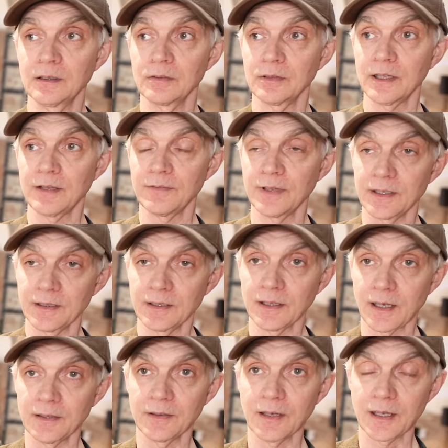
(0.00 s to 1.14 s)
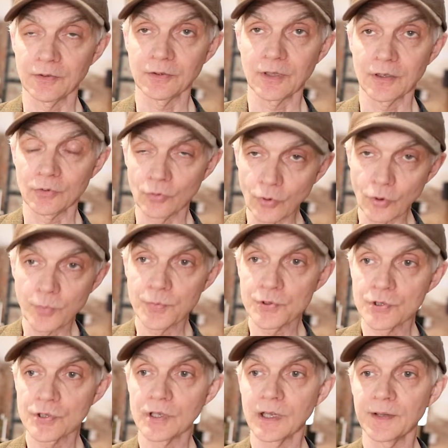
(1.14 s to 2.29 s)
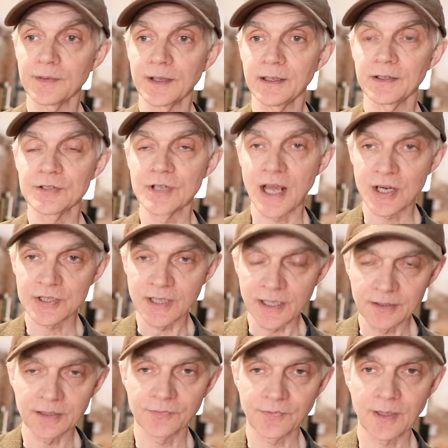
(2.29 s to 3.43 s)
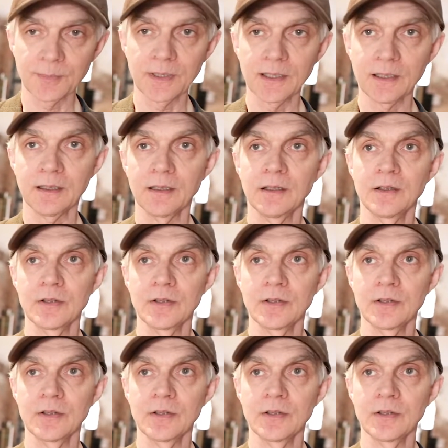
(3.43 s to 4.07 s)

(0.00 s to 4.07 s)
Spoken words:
You live in groups, and then it's extended family.